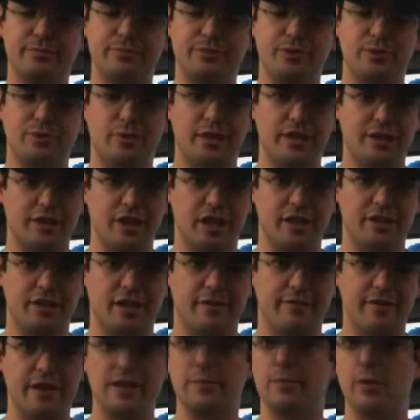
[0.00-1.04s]
screenshots
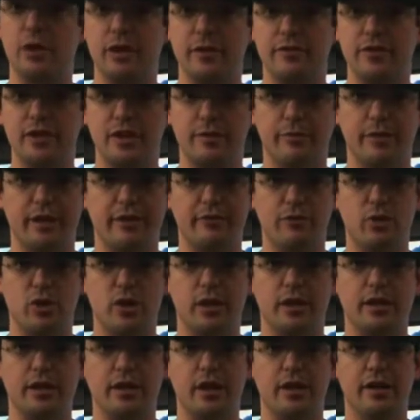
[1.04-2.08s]
on Facebook, you've seen what I've
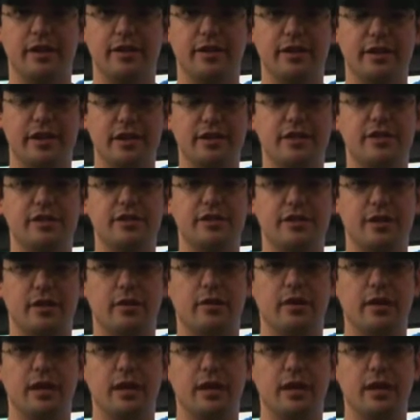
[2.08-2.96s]
already done on the dungeon, so